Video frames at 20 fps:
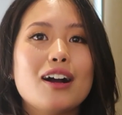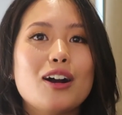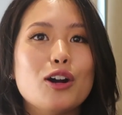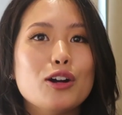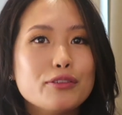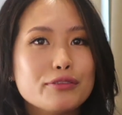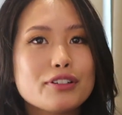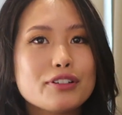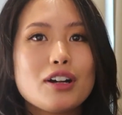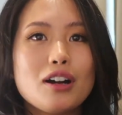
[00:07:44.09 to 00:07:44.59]

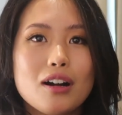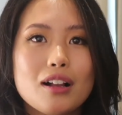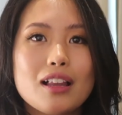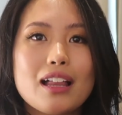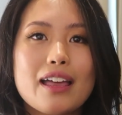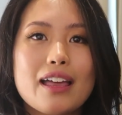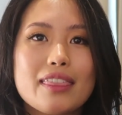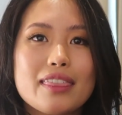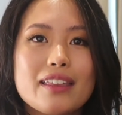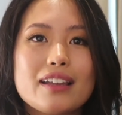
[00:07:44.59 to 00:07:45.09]
Overall
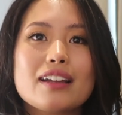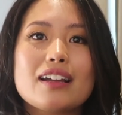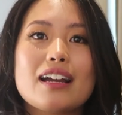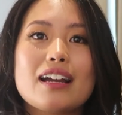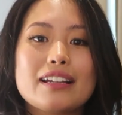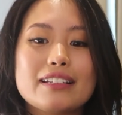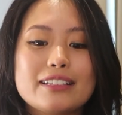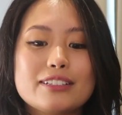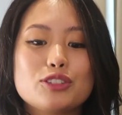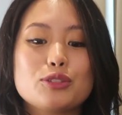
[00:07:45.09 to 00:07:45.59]
I think
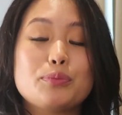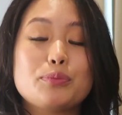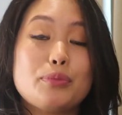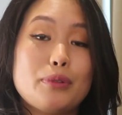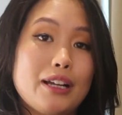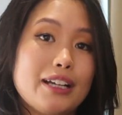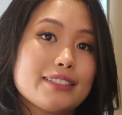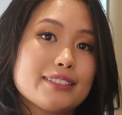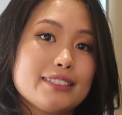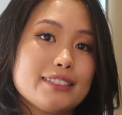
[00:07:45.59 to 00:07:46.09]
I need to
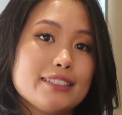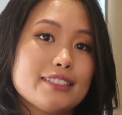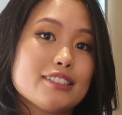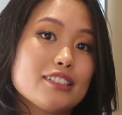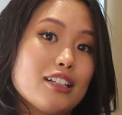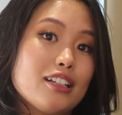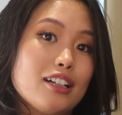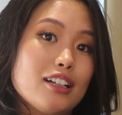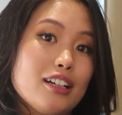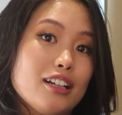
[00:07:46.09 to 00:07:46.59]
practice
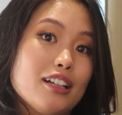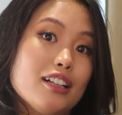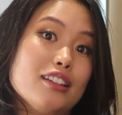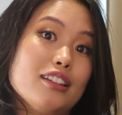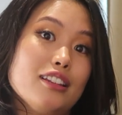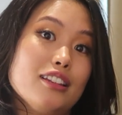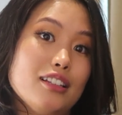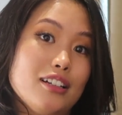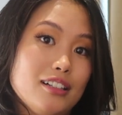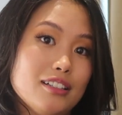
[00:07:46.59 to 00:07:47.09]
a
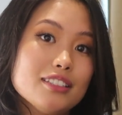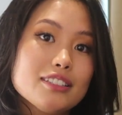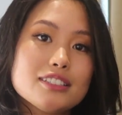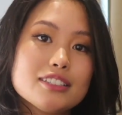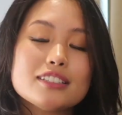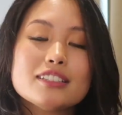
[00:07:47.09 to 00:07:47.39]
lot,